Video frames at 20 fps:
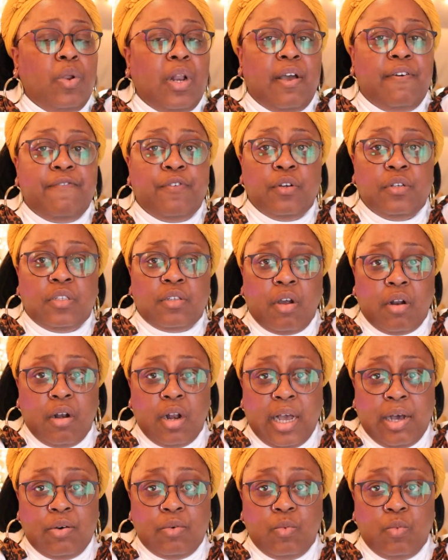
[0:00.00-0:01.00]
When I first
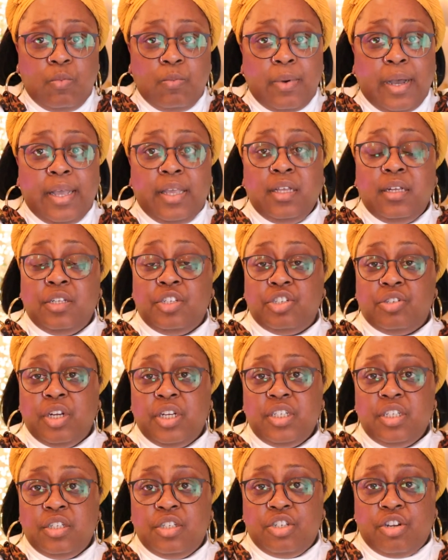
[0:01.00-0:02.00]
started out my
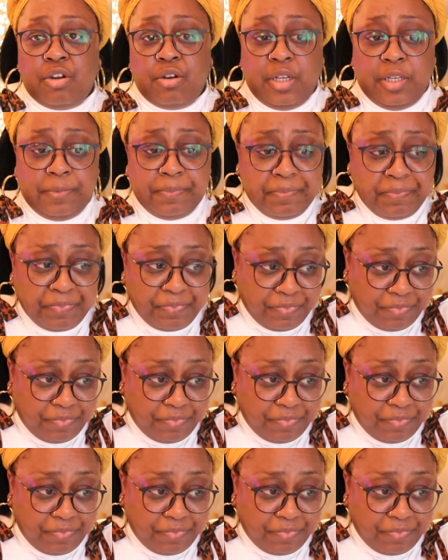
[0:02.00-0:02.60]
illustration journey,